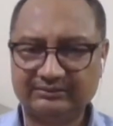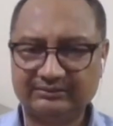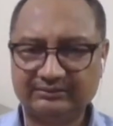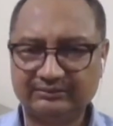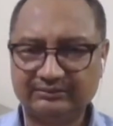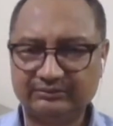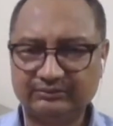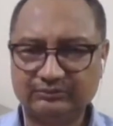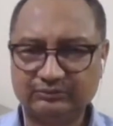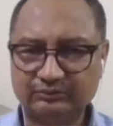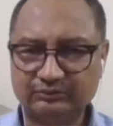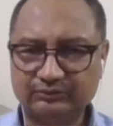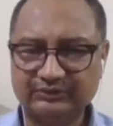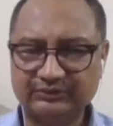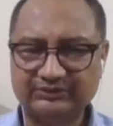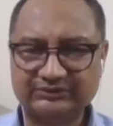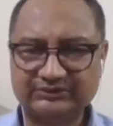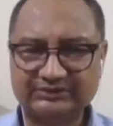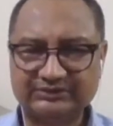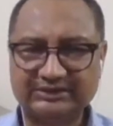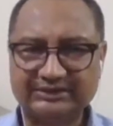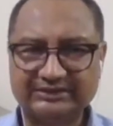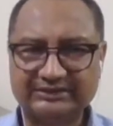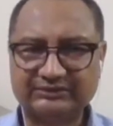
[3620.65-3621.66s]
you know, through
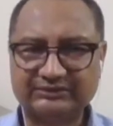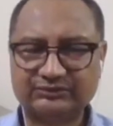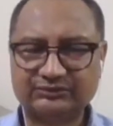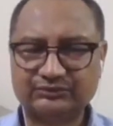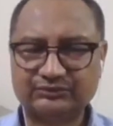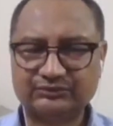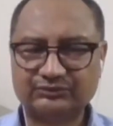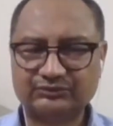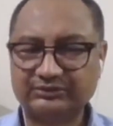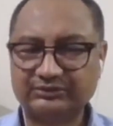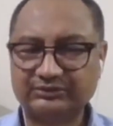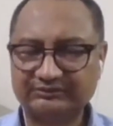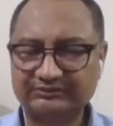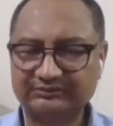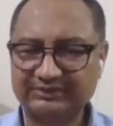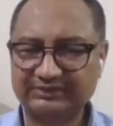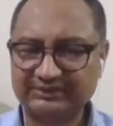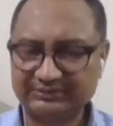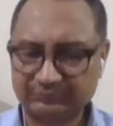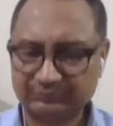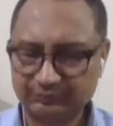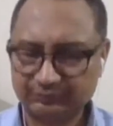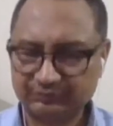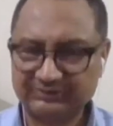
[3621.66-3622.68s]
his writings, through his
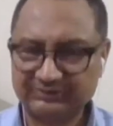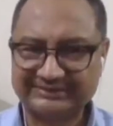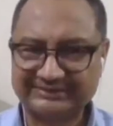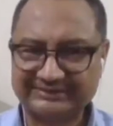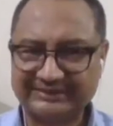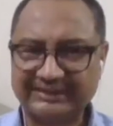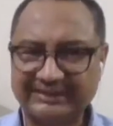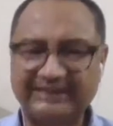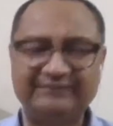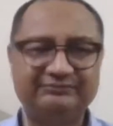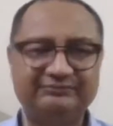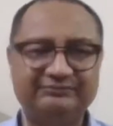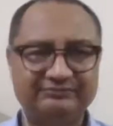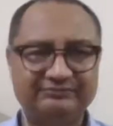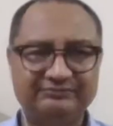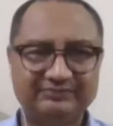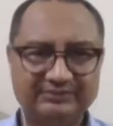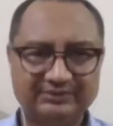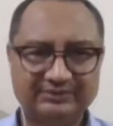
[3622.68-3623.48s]
even through his life,